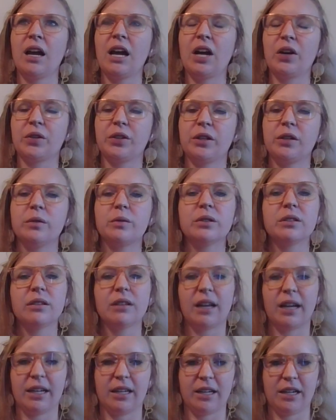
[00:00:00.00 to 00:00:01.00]
how you would
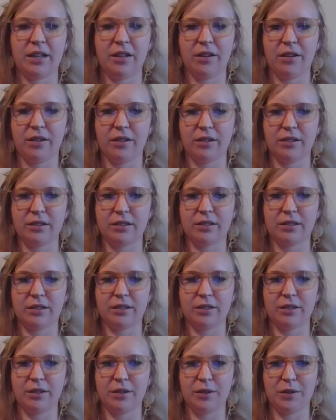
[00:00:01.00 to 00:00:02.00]
like others
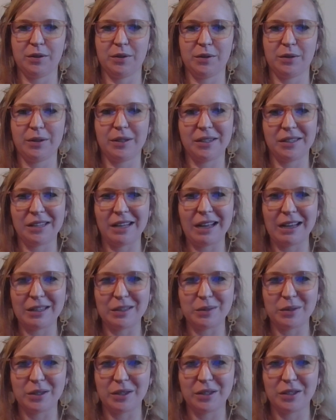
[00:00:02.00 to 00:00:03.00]
to connect
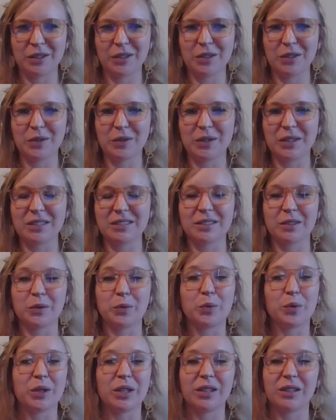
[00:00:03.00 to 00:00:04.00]
with you because
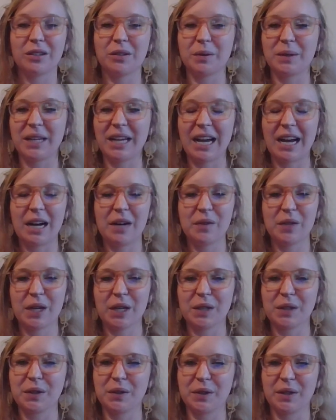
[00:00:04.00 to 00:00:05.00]
we we have
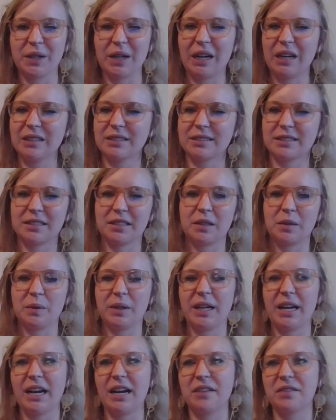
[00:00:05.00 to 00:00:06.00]
that curiosity we
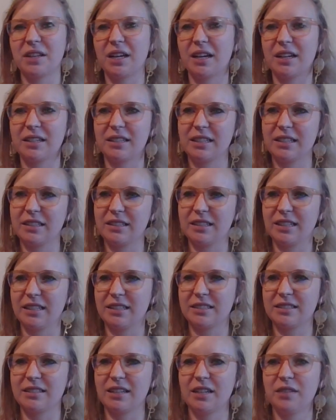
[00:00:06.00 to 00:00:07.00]
have that in,
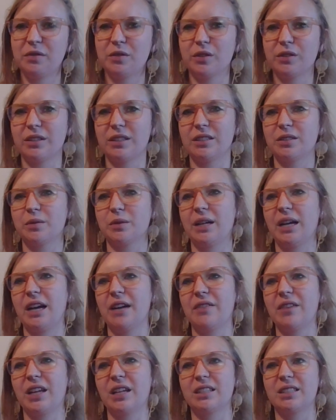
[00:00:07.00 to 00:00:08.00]
insightfulness we
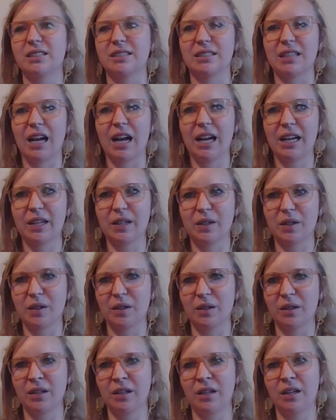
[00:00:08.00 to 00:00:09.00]
have that
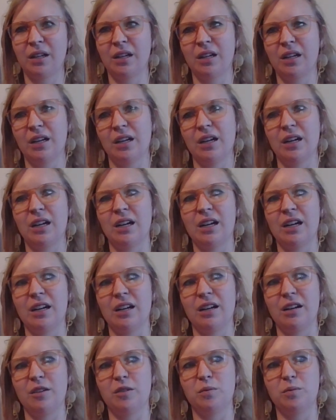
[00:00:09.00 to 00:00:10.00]
desire
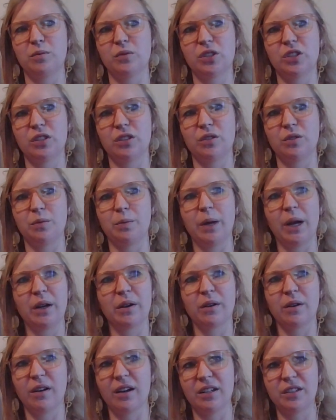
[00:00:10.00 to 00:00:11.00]
um, to
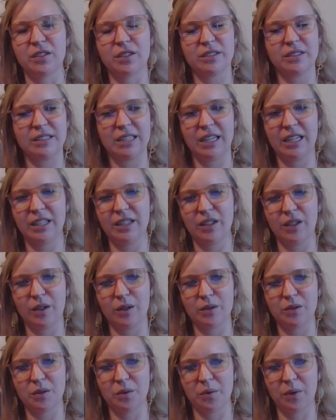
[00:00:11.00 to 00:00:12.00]
better understand
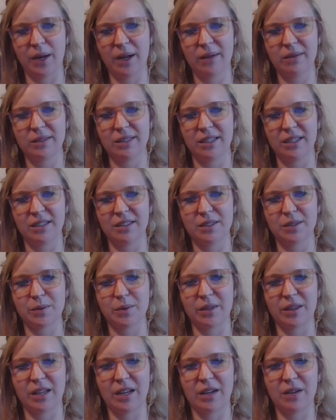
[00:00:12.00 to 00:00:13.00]
those around us
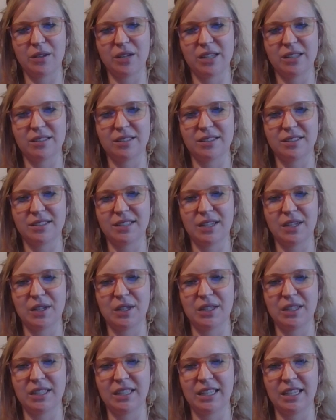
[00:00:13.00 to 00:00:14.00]
without
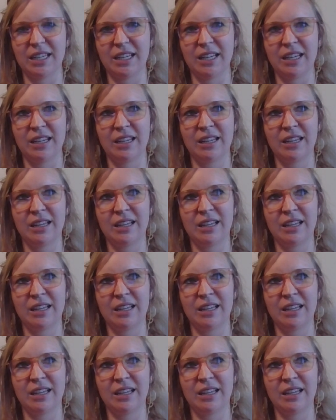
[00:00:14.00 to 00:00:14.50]
necessarily